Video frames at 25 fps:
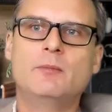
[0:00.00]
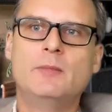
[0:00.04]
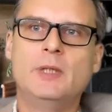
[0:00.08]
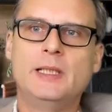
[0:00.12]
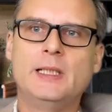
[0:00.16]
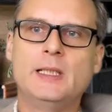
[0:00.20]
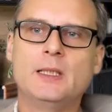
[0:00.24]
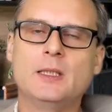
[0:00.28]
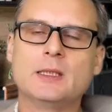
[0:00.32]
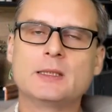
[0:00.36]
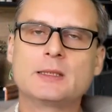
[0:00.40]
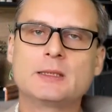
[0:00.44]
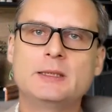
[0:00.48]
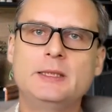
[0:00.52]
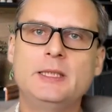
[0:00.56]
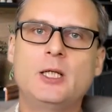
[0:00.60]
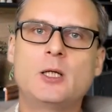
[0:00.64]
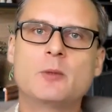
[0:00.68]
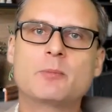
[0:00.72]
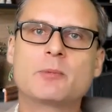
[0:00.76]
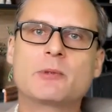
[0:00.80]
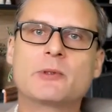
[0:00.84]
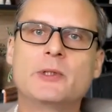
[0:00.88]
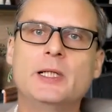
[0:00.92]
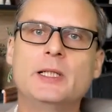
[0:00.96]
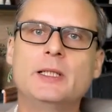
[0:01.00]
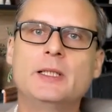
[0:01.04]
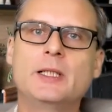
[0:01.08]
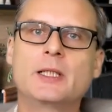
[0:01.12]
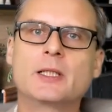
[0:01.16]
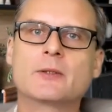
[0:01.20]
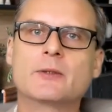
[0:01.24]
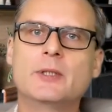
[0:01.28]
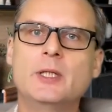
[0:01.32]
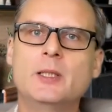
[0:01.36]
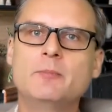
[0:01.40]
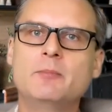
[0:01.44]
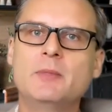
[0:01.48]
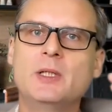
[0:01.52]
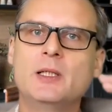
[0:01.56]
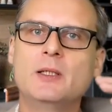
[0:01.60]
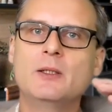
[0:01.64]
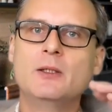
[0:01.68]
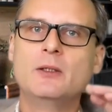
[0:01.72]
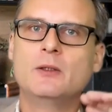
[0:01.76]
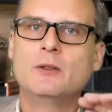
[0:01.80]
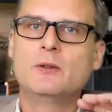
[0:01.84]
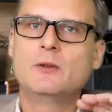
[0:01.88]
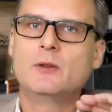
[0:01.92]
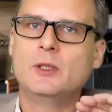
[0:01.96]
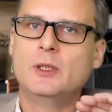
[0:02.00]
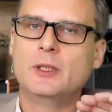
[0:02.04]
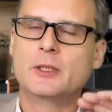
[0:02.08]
an LLC operating agreement,